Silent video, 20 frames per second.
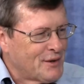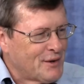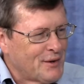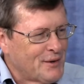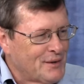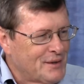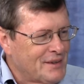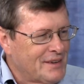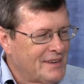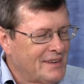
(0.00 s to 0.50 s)

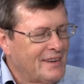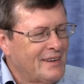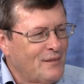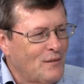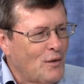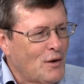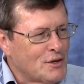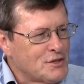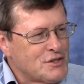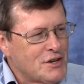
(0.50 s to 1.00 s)
yeah, and yeah.
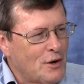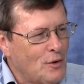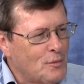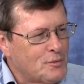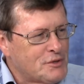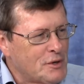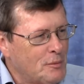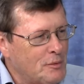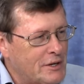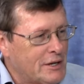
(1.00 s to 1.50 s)
watch, help
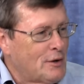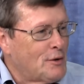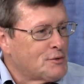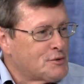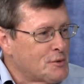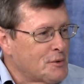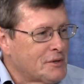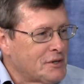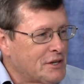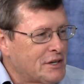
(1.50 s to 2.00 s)
somebody else
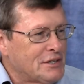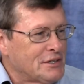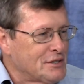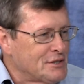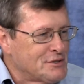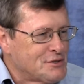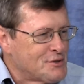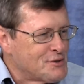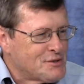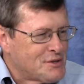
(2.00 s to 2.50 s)
with the
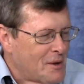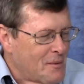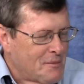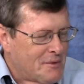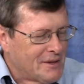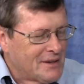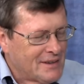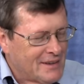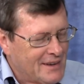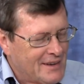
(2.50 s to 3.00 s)
kids mm-hmm. or
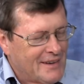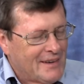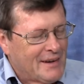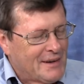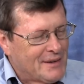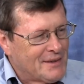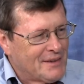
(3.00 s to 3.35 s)
something. Yeah. I,